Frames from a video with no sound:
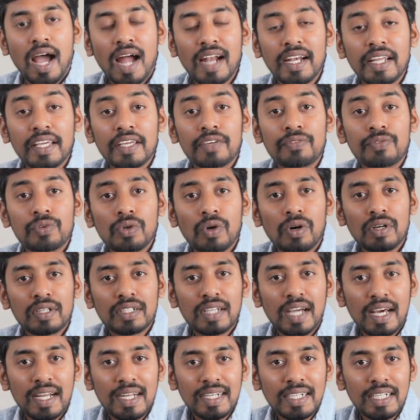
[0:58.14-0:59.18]
And if you are
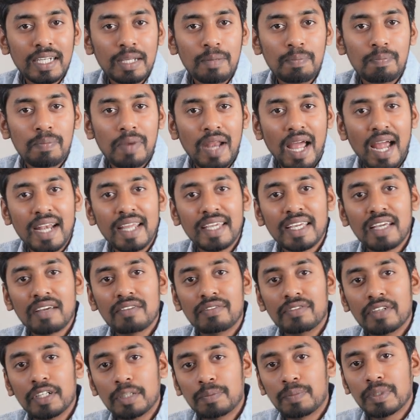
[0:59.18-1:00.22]
currently planning a
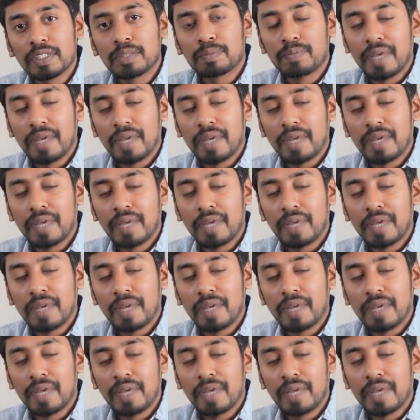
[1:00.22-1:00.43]
WordPress